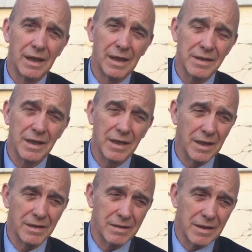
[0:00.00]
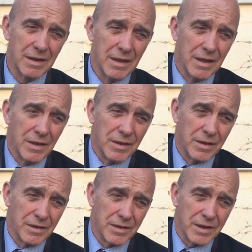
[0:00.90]
I say that
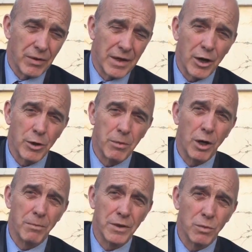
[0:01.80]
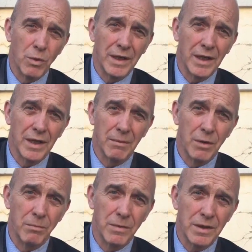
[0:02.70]
the Syrian Arab army is winning at the
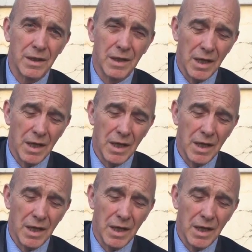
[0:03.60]
moment.